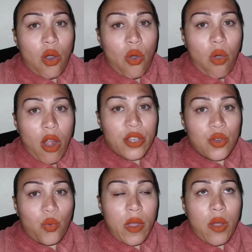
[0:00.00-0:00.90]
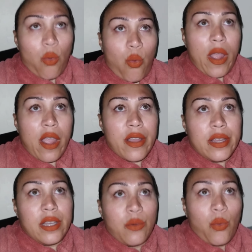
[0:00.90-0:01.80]
Who are you?
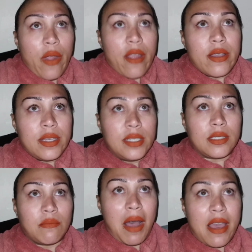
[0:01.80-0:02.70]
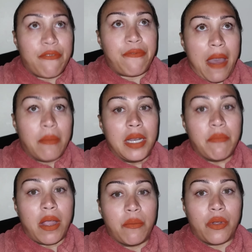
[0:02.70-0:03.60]
Where is my family
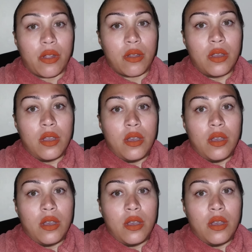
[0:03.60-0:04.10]
member?